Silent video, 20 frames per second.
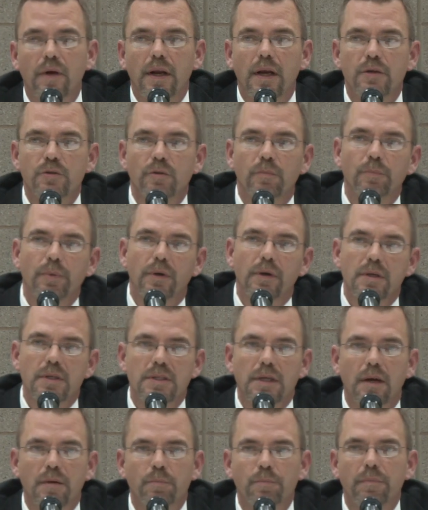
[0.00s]
financial
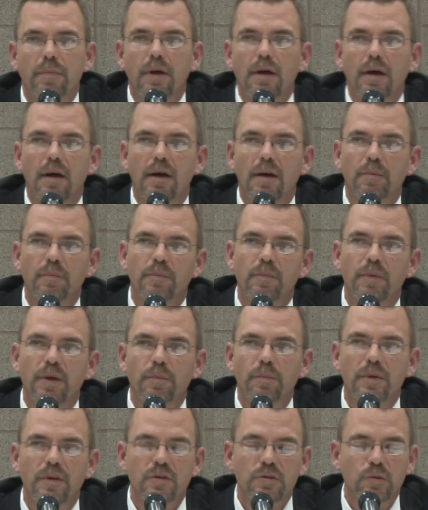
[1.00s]
burdens on,
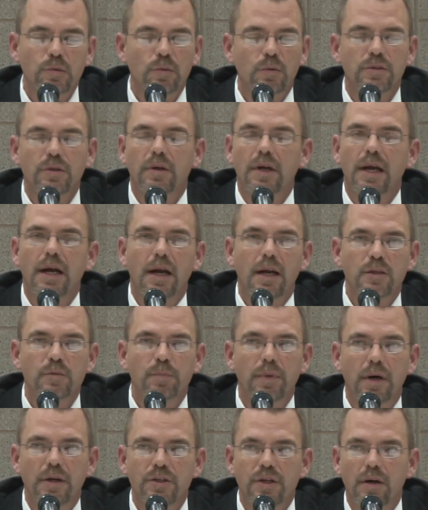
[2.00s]
the school's already got its
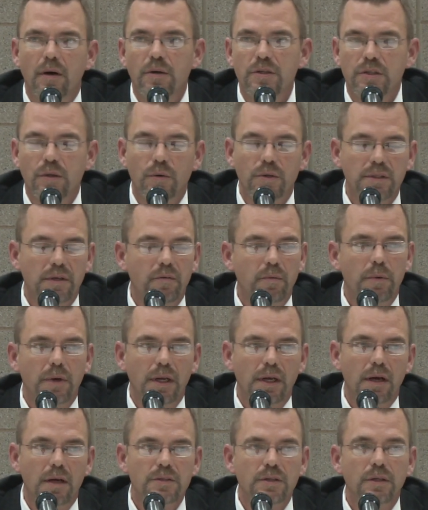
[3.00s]
budget, but so does
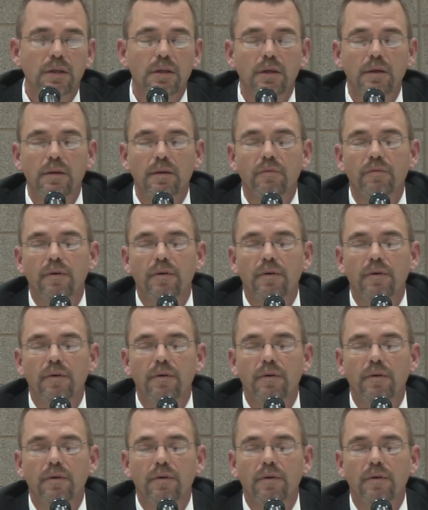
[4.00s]
everybody else, including the